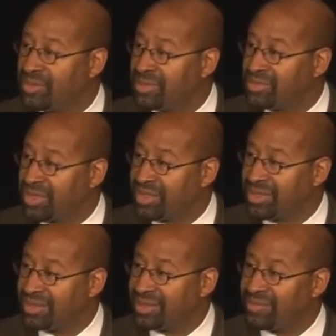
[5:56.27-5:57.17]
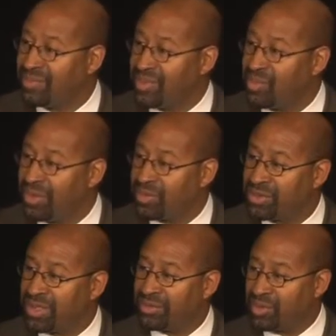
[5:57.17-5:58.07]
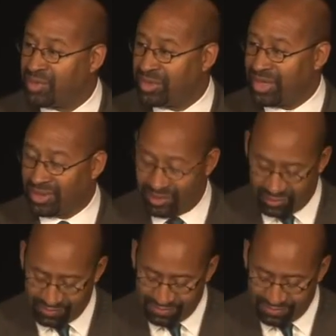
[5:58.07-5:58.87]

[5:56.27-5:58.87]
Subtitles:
Please recognize him one more time. Kumar, thank you.